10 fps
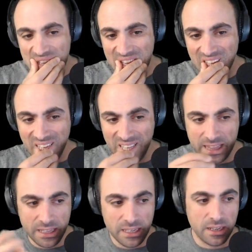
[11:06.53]
And I
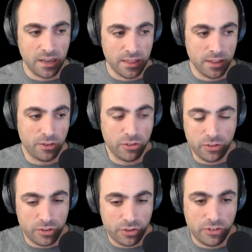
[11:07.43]
think
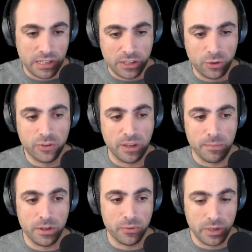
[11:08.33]
just like do
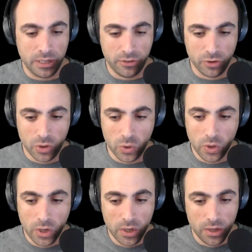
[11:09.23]
something, right? So
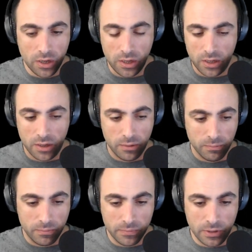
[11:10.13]

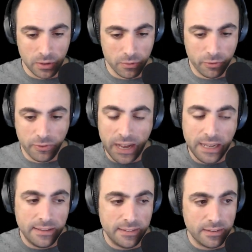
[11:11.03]

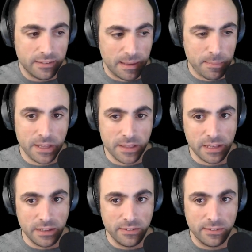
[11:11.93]
find something that
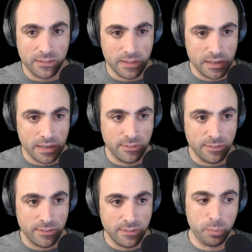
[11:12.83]
is
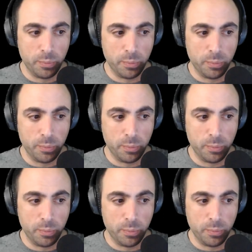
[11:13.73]
stupid.
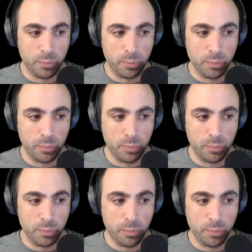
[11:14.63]

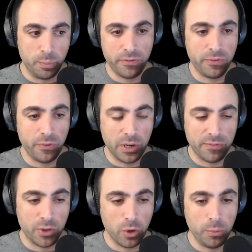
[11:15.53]
One of the
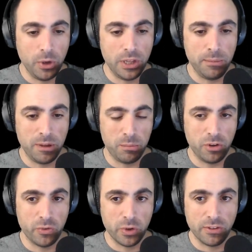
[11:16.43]
community members,
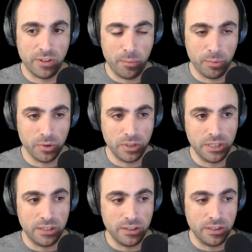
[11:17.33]
for example, he
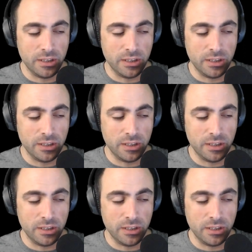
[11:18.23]
did